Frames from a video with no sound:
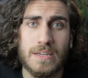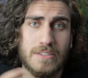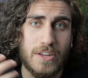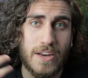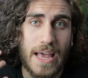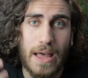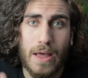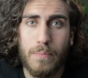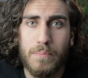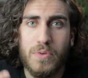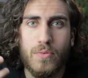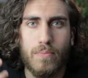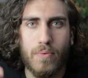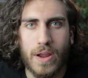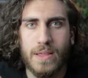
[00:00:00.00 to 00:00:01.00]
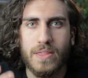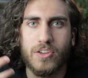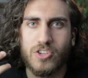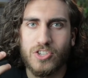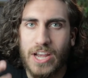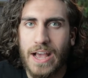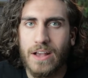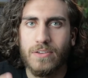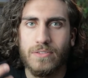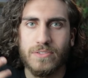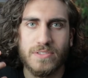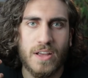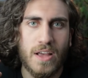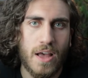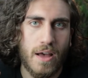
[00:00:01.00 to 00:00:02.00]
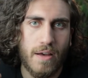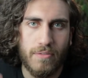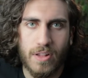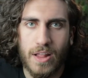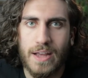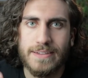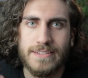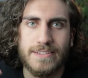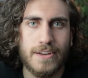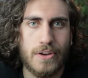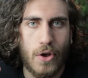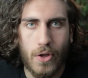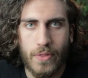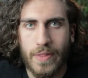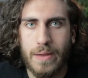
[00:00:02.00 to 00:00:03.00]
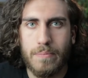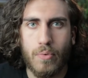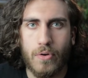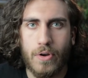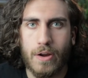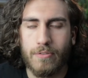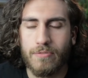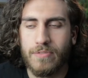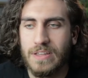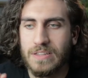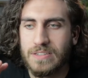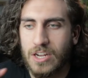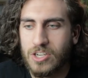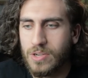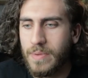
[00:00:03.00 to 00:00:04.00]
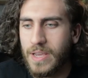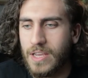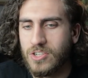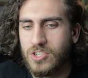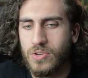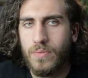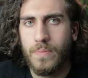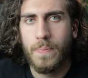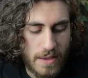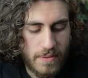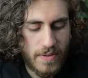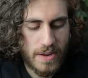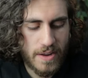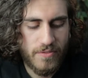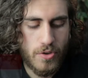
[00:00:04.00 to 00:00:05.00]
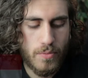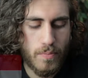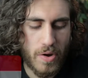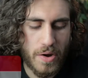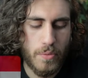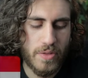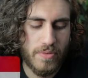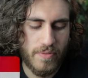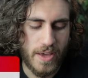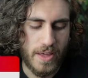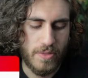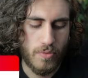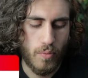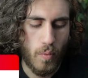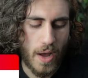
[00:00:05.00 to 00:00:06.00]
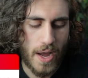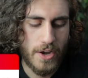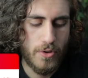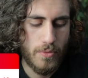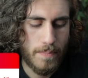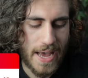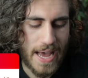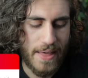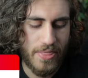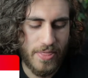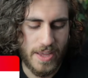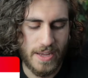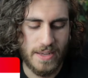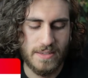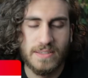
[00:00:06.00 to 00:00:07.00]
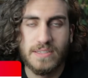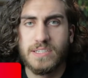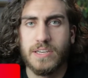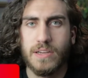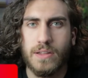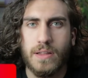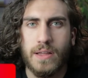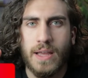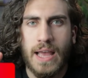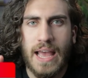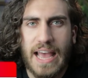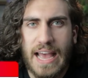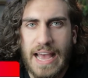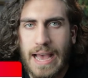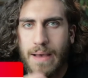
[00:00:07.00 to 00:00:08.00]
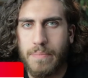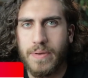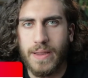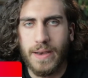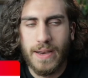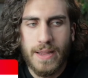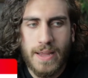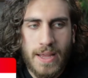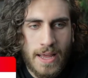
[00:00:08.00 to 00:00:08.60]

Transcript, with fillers: and it's going to help you break the shackles of lust and online pornography. It's such a big issue even if you pray with faith, why do bad things still happen?